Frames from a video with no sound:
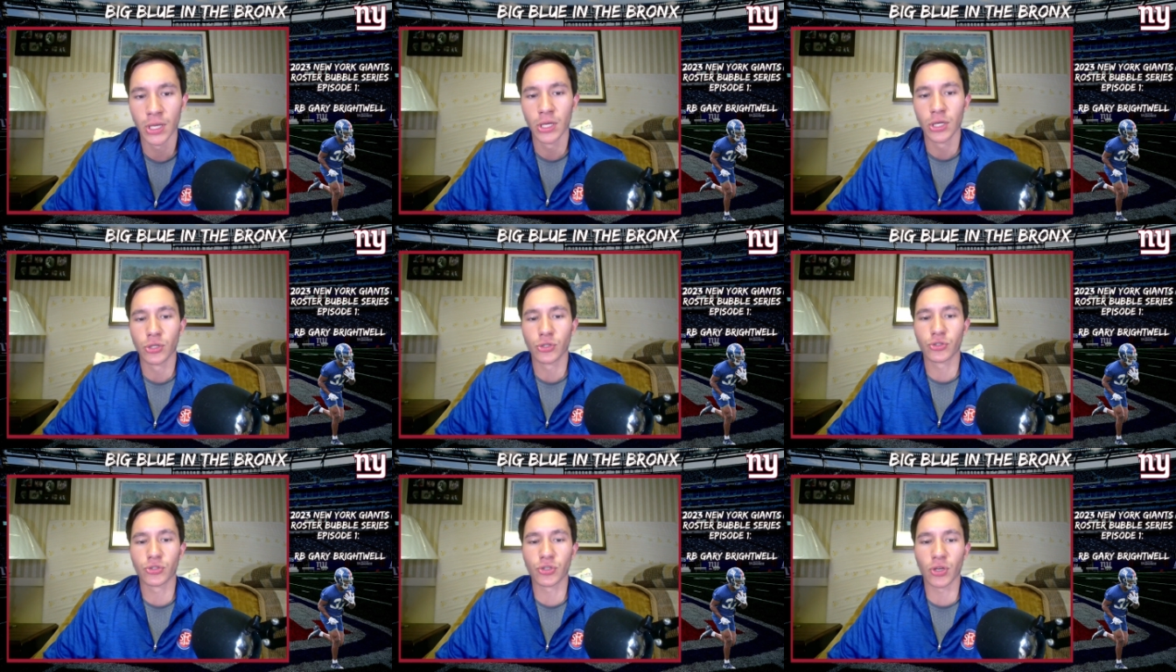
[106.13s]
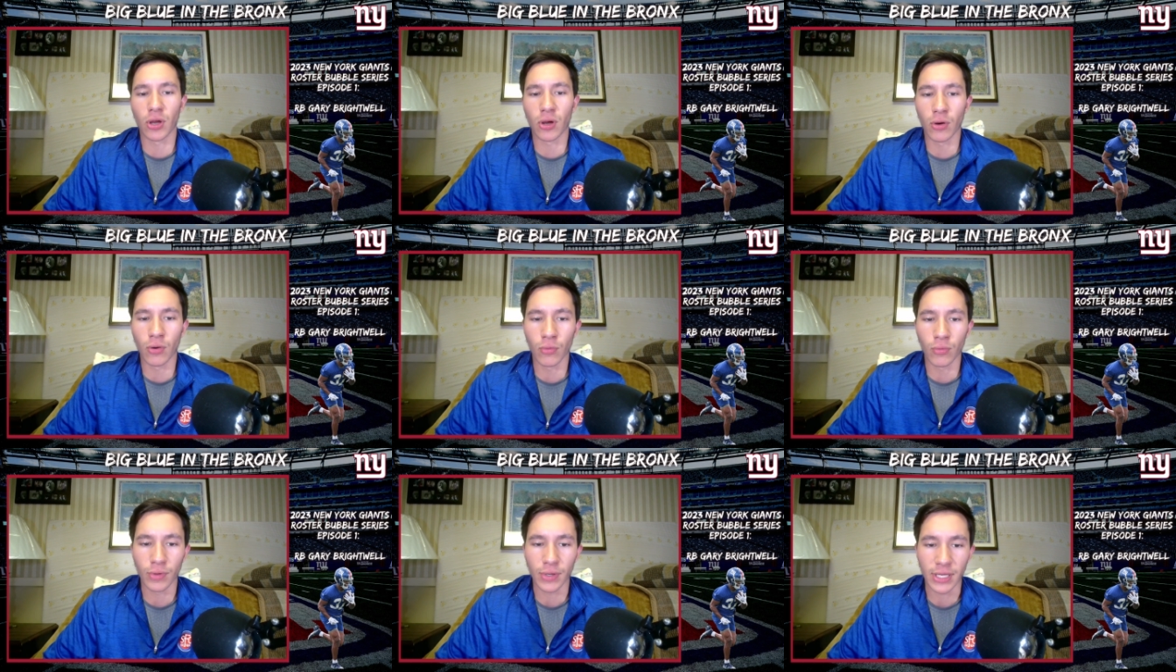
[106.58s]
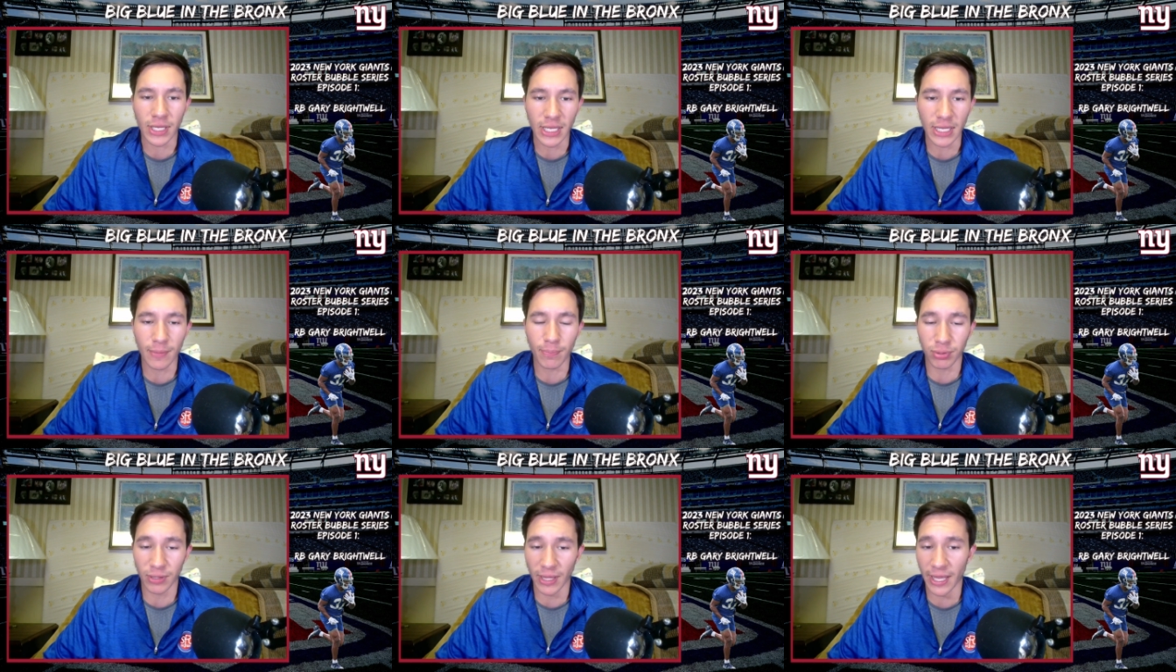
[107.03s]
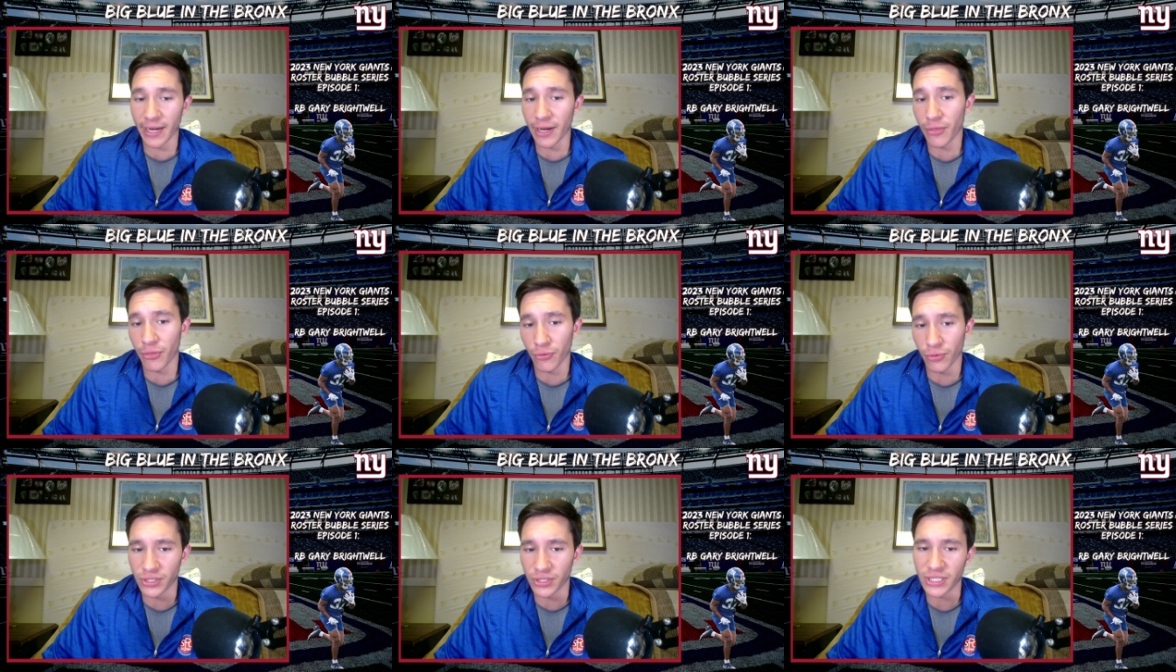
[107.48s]
So he played in
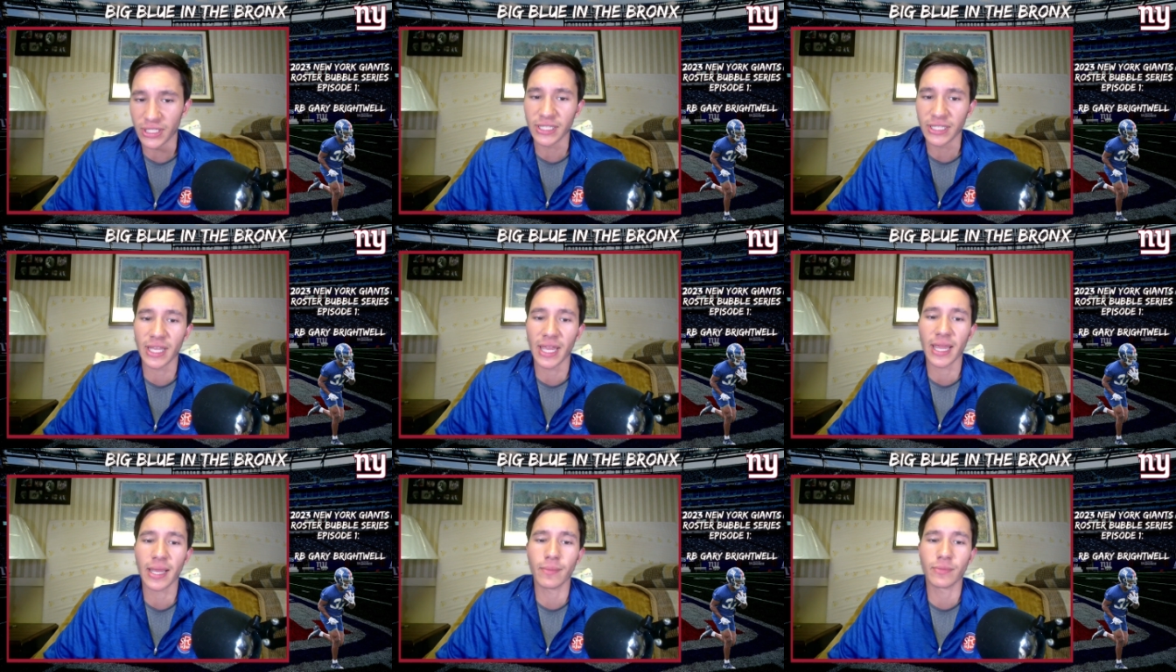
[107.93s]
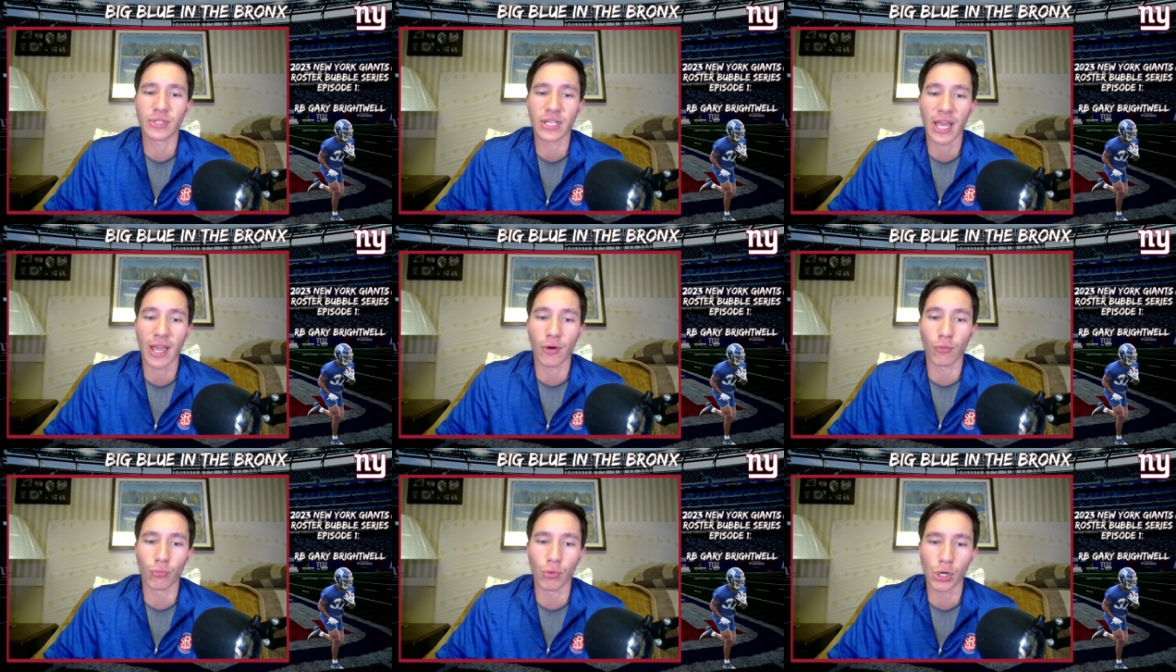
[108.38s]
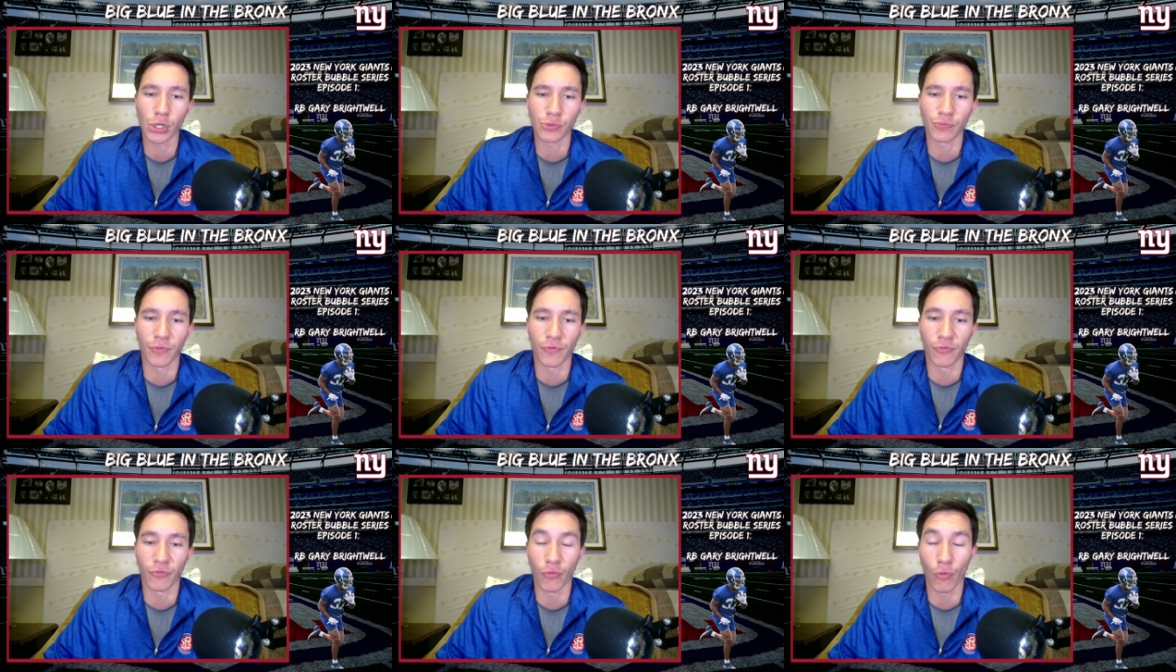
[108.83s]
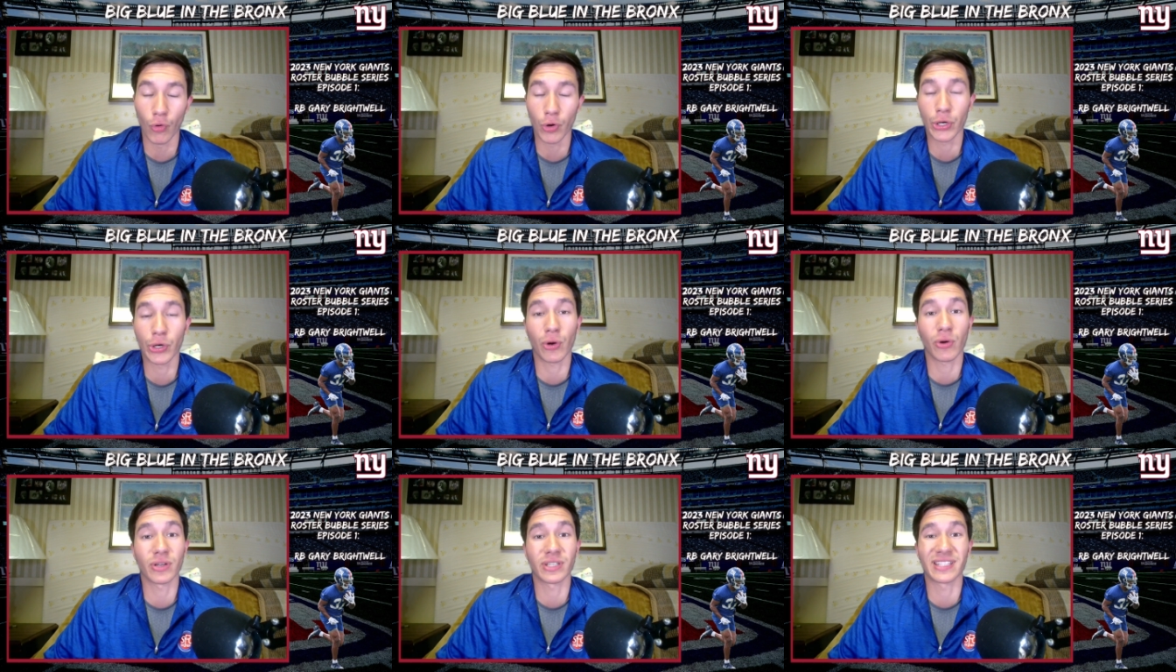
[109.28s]
13 games, had a rush for 4
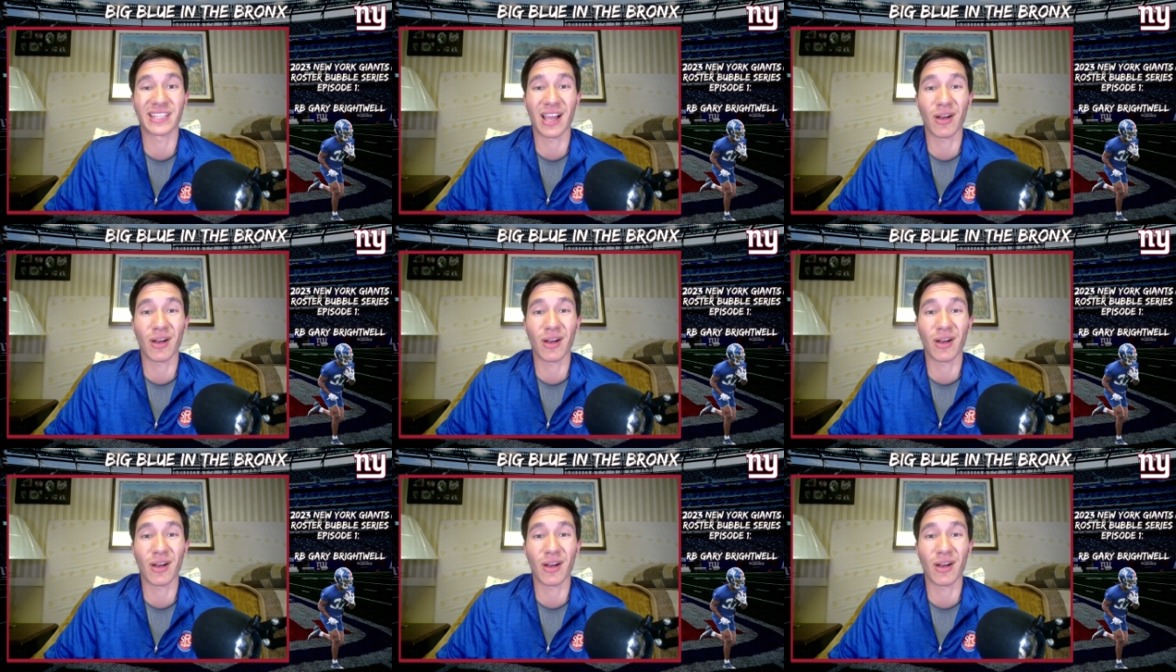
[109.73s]
yards.